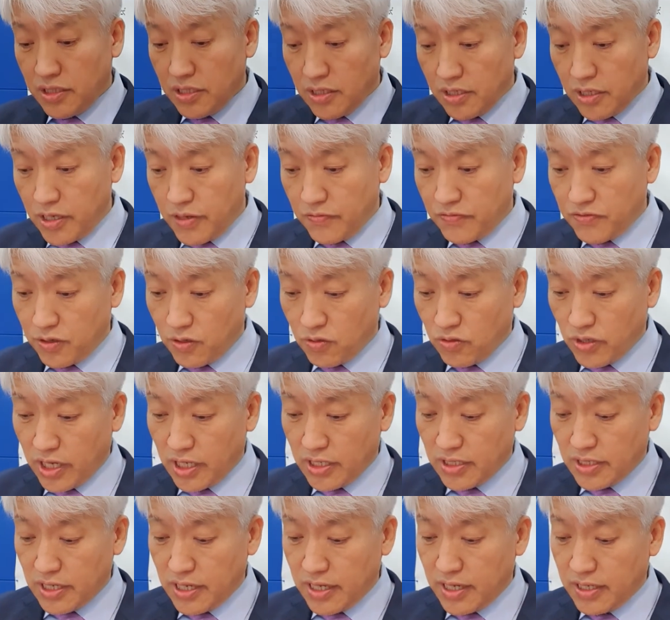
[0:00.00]
If you look
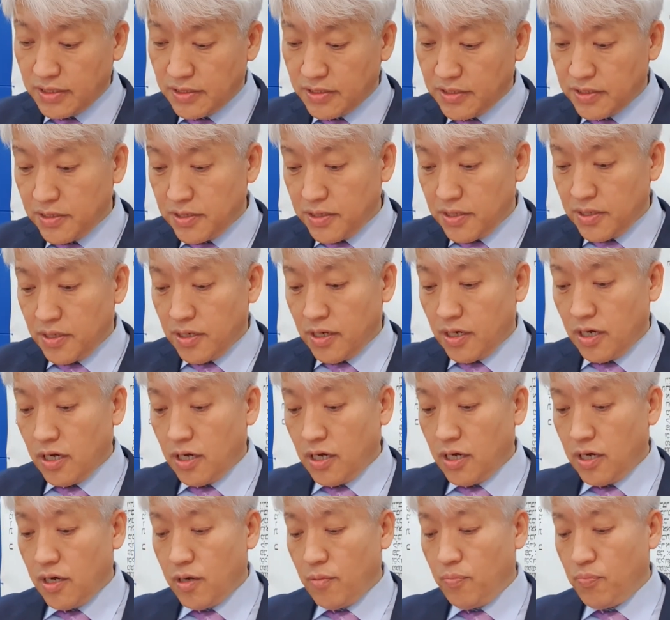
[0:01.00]
at that,
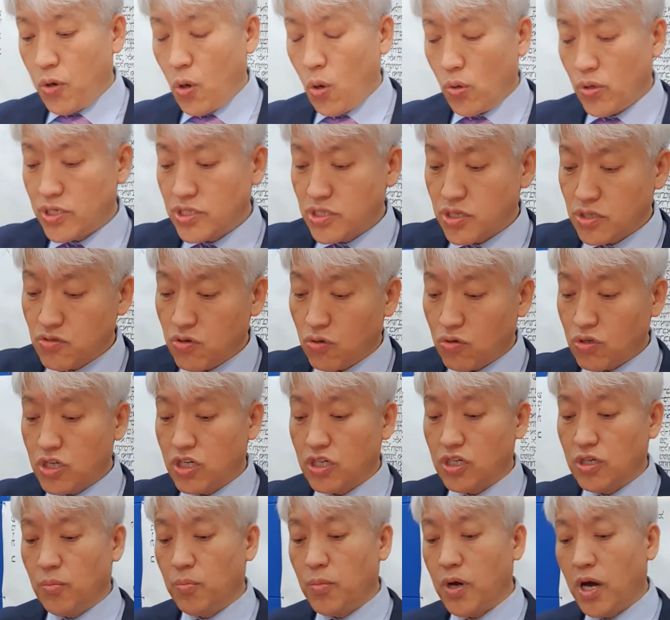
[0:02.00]
Paul is
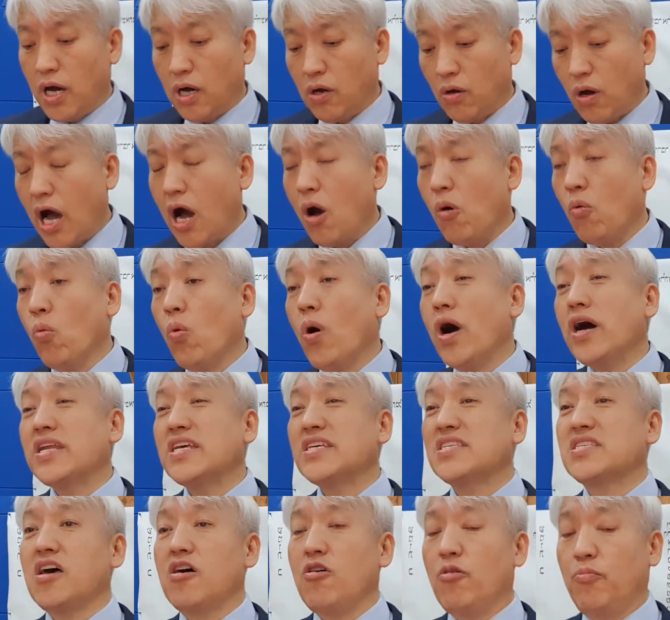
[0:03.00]
talking about what
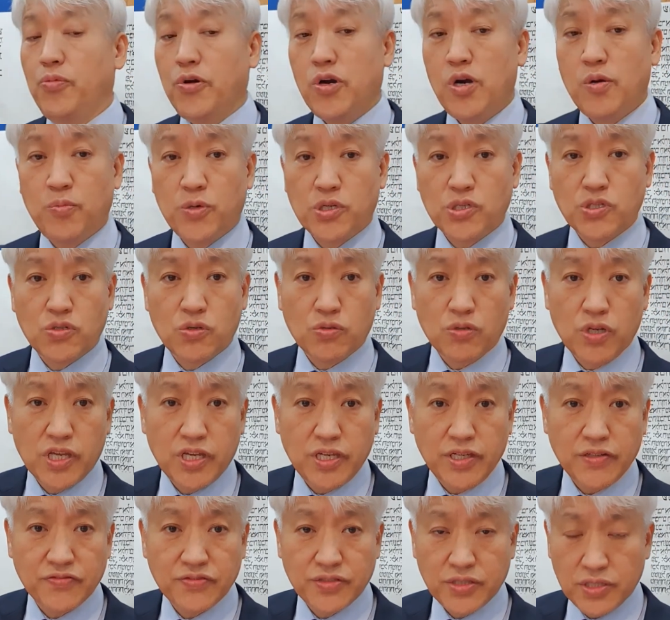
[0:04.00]
is our purpose to
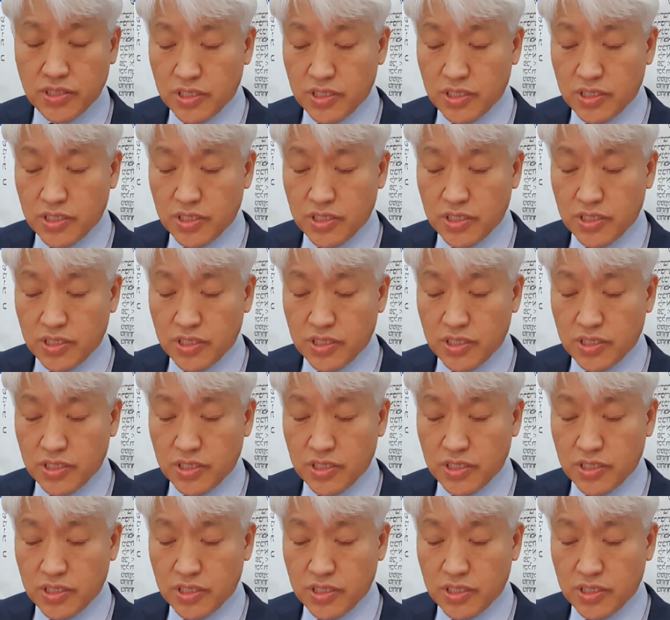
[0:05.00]
live.